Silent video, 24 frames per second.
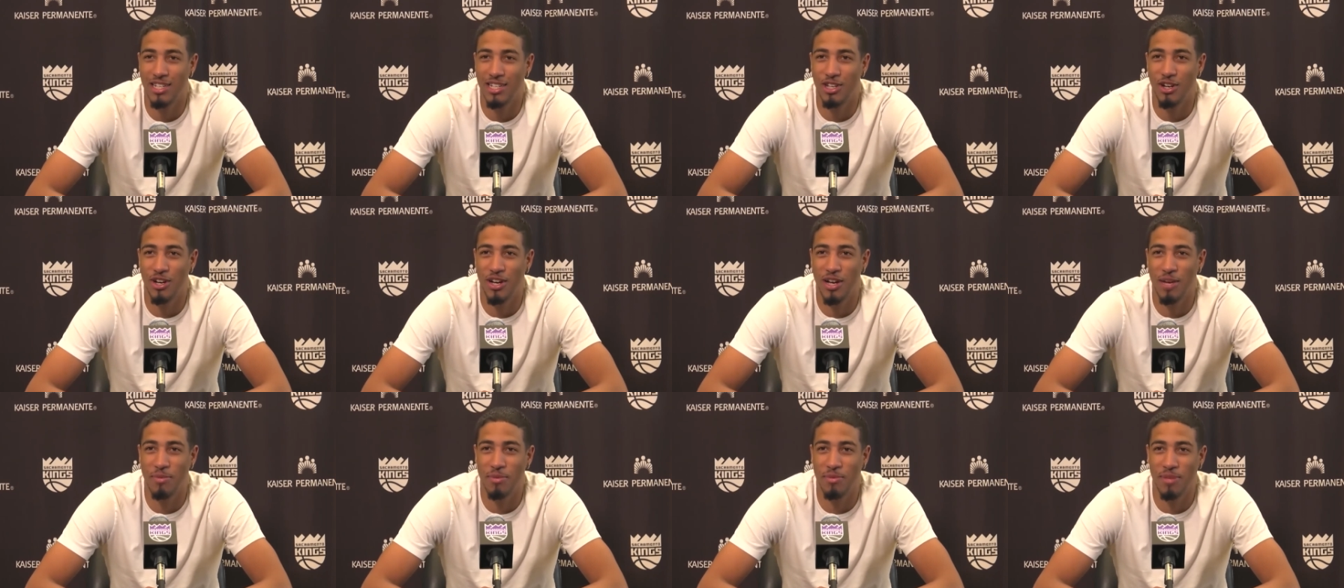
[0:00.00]
you
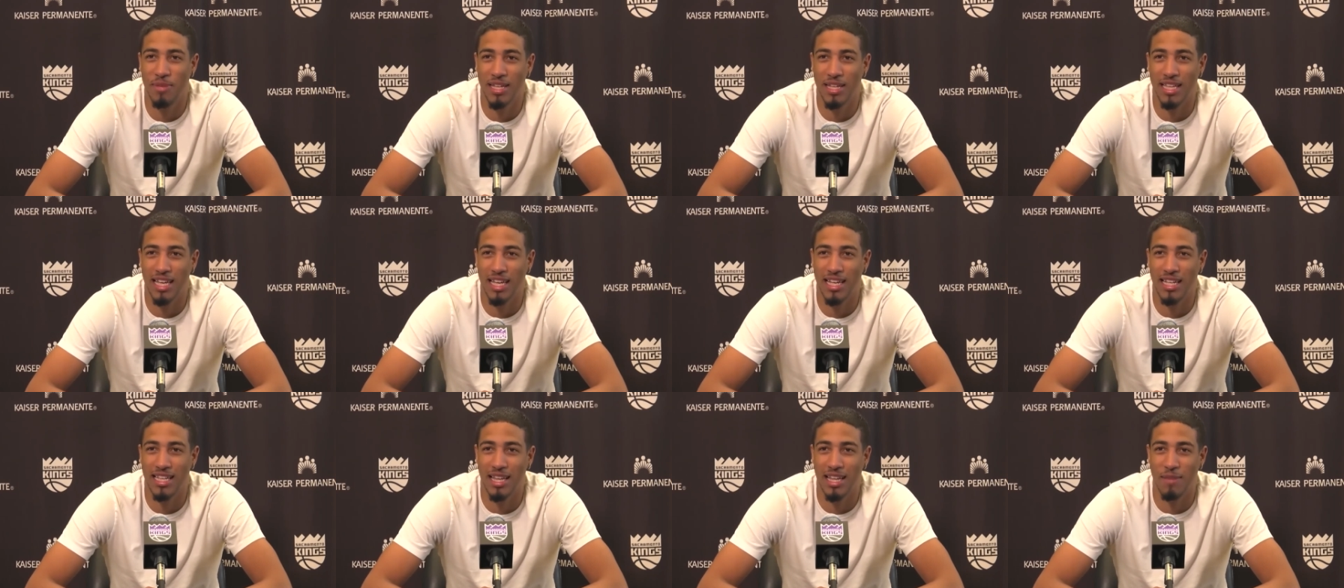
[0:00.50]
know helping make
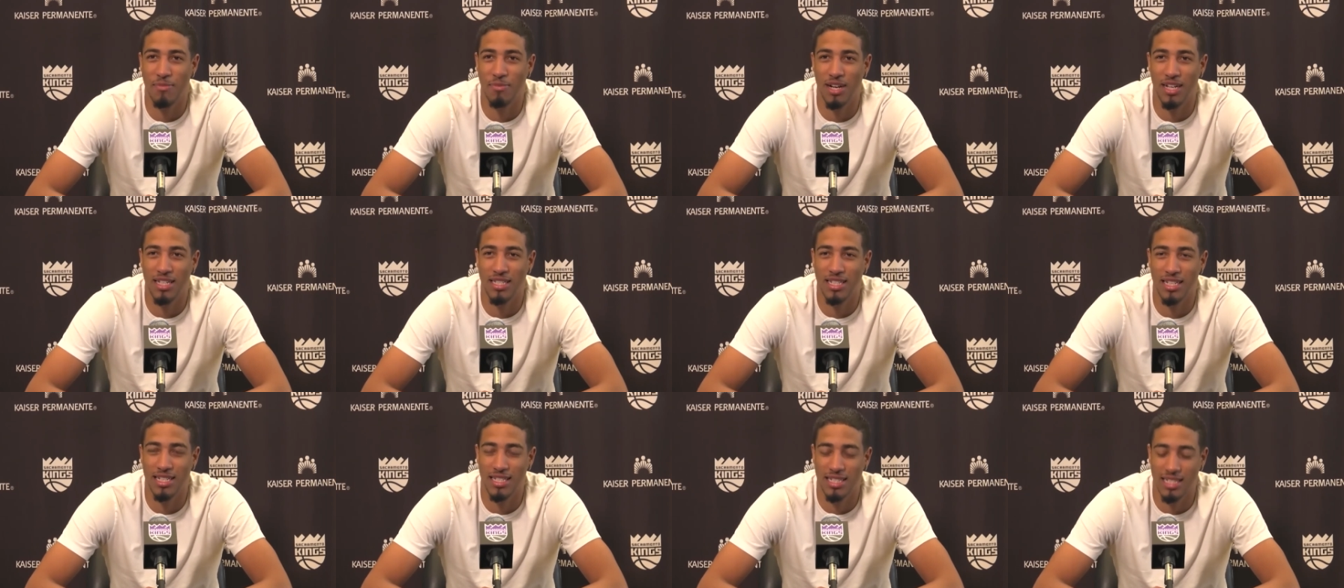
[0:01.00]
that that
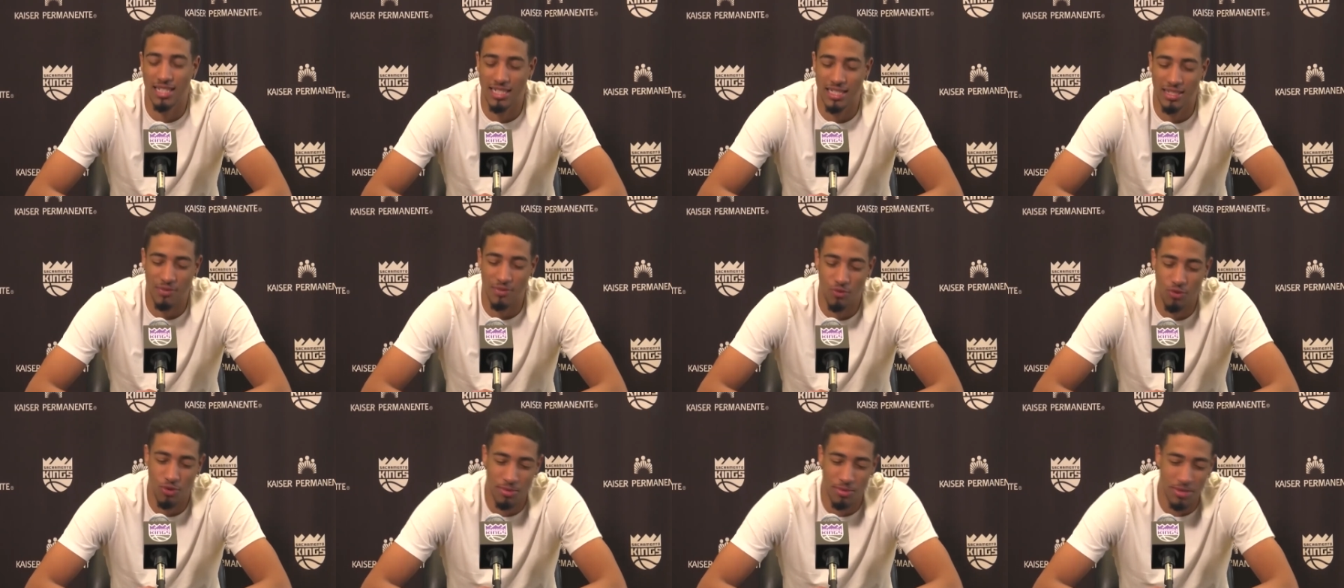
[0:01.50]
process easy
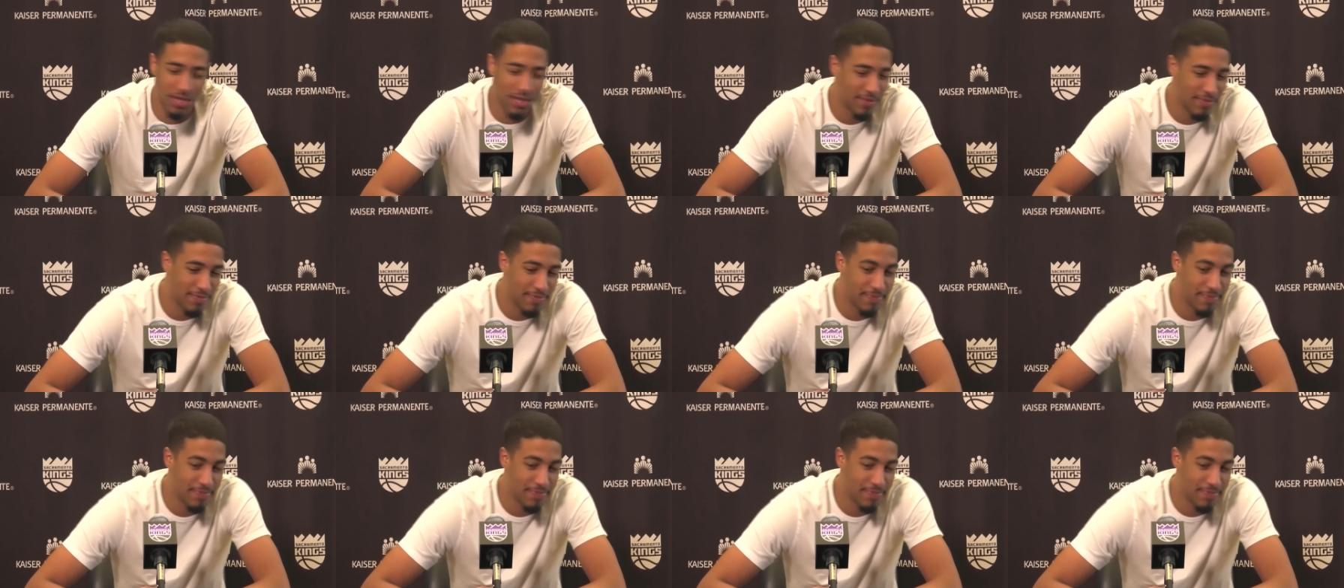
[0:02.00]
for me.